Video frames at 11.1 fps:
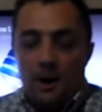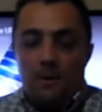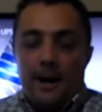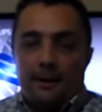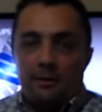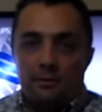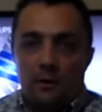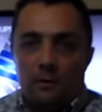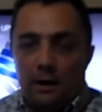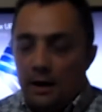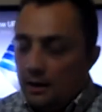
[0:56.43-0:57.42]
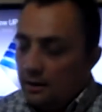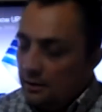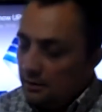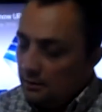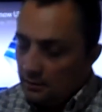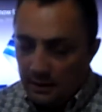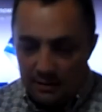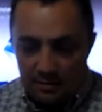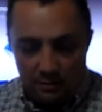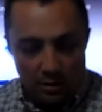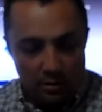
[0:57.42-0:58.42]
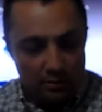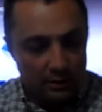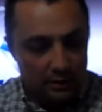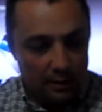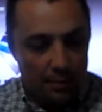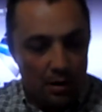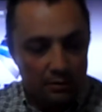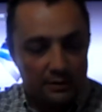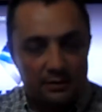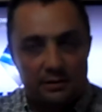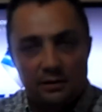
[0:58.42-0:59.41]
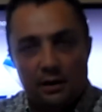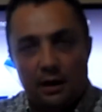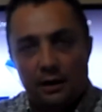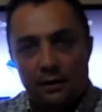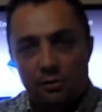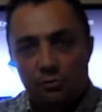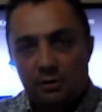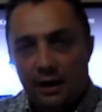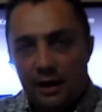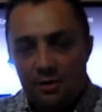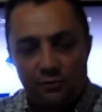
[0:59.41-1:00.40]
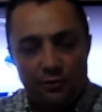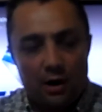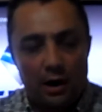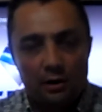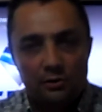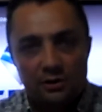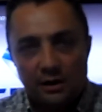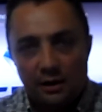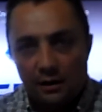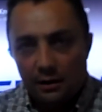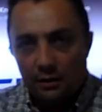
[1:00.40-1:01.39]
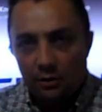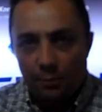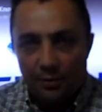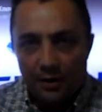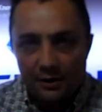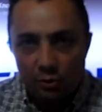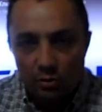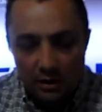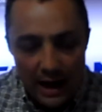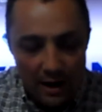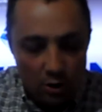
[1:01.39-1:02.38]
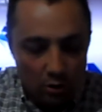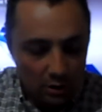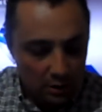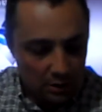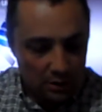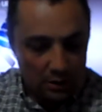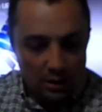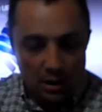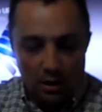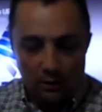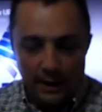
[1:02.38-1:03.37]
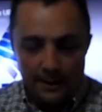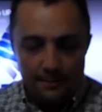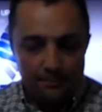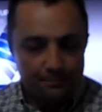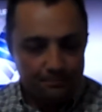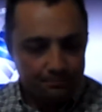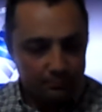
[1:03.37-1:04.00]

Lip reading: Alright, so let's talk about the study case for LT in operator Claro. Okay,